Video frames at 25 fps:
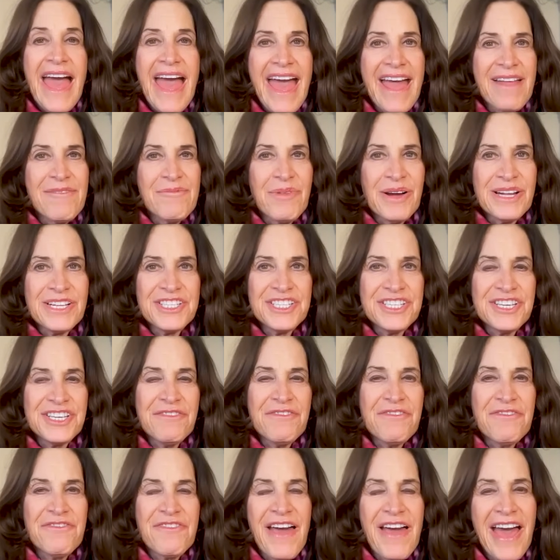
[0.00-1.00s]
And what she
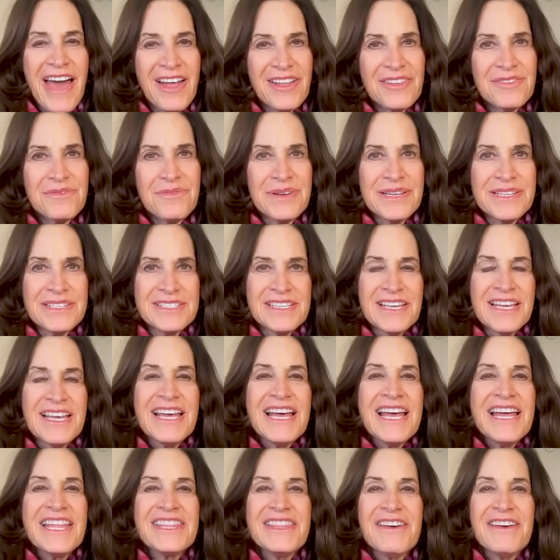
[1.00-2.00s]
found was
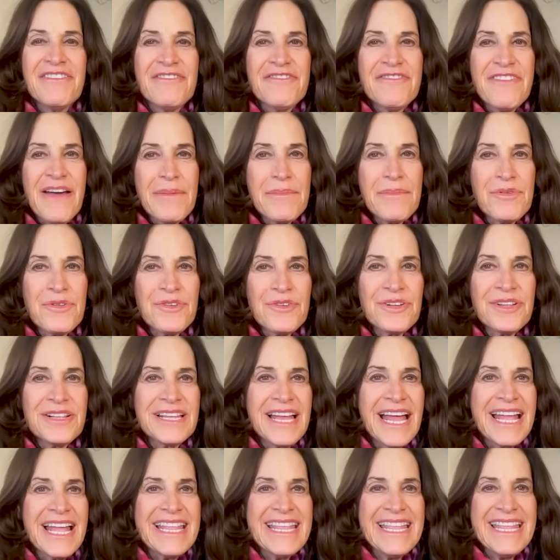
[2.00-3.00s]
the femoral
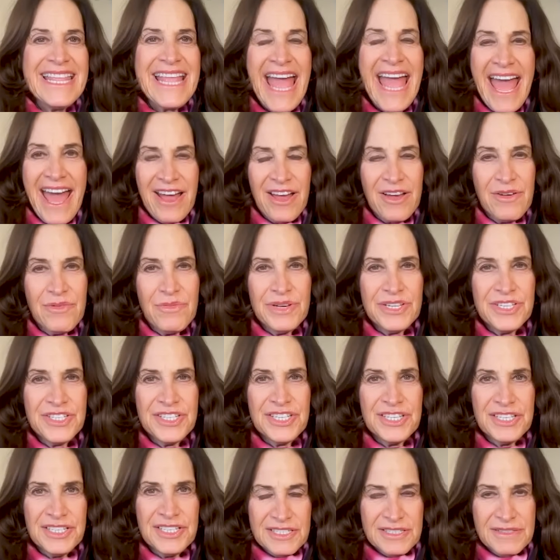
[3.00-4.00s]
neck, which
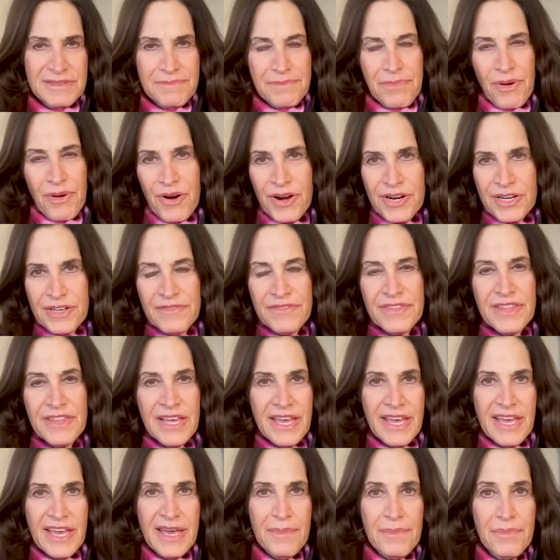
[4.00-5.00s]
is part of the
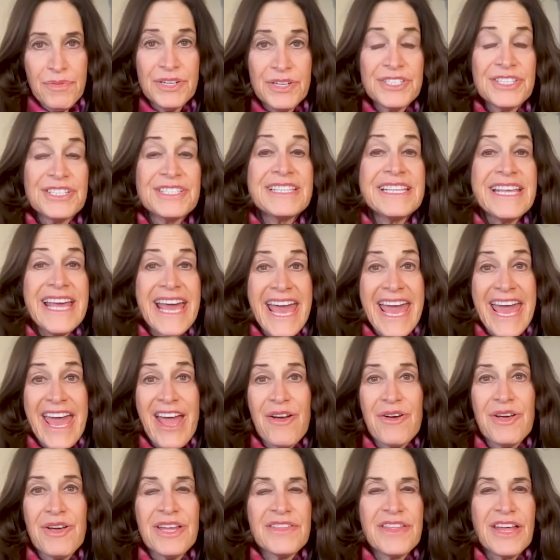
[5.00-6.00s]
hip, which is the
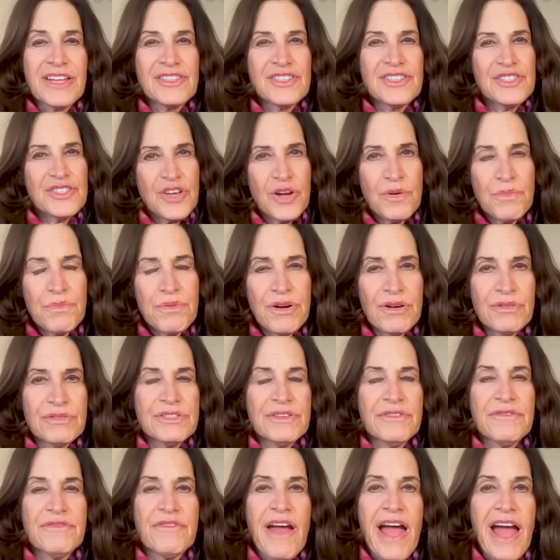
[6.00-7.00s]
area that's so prone
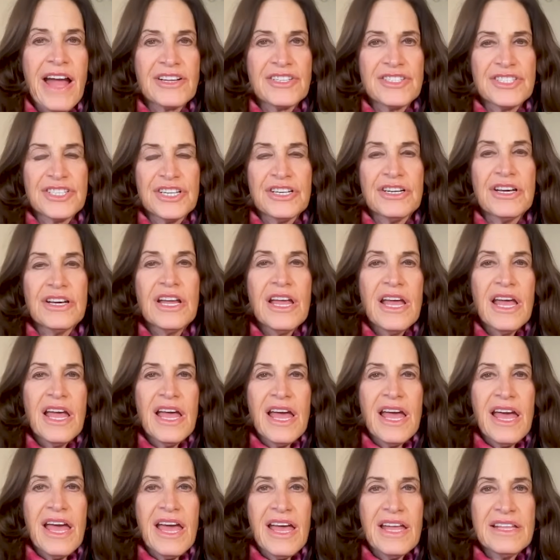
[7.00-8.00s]
to fracture
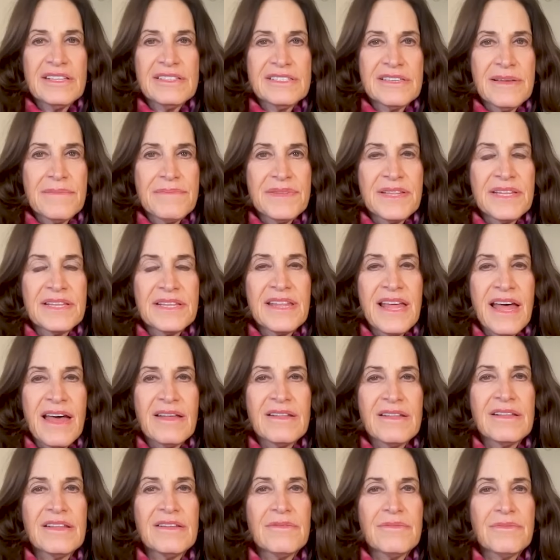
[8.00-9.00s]
and something
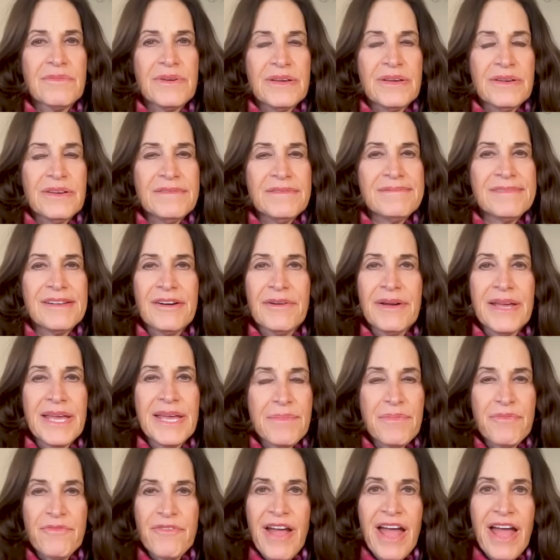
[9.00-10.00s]
that we, you know,
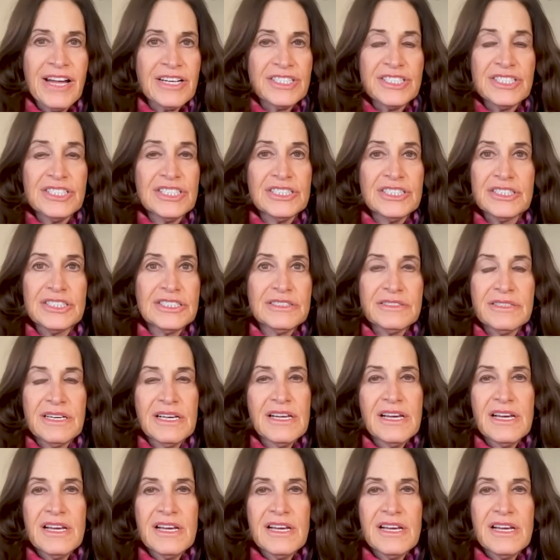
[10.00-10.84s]
hip fractures,